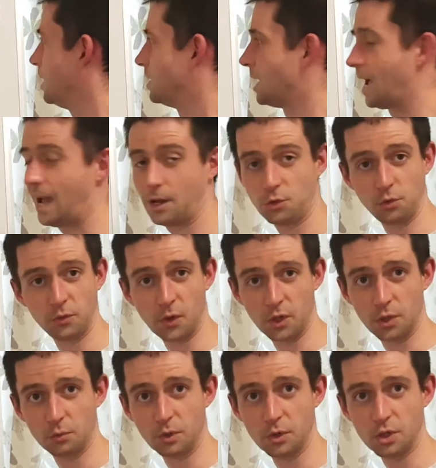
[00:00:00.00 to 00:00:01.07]
Now how do you find
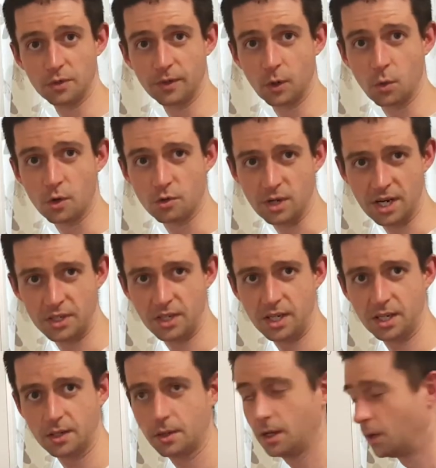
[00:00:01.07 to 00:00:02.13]
the roots of a
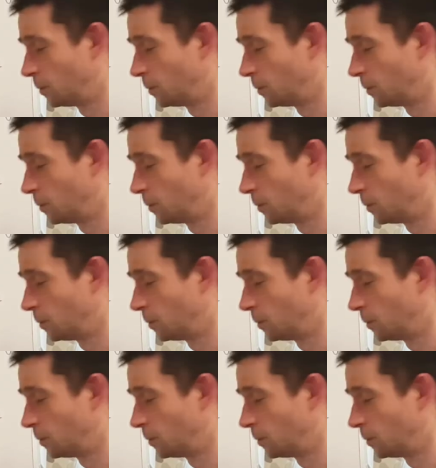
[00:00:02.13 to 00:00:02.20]
quadratic?